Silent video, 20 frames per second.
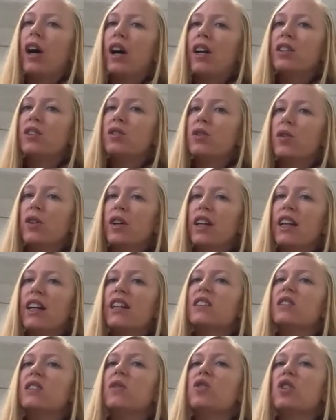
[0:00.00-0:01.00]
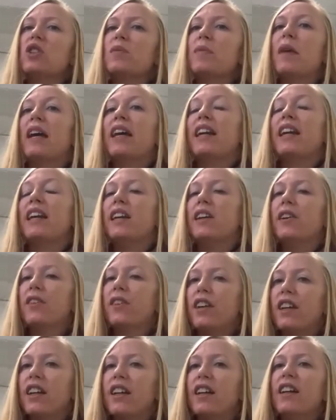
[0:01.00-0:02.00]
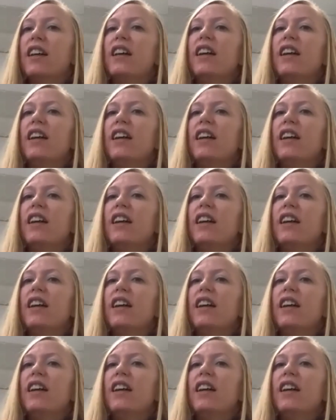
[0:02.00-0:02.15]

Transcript: auditory and so just by hearing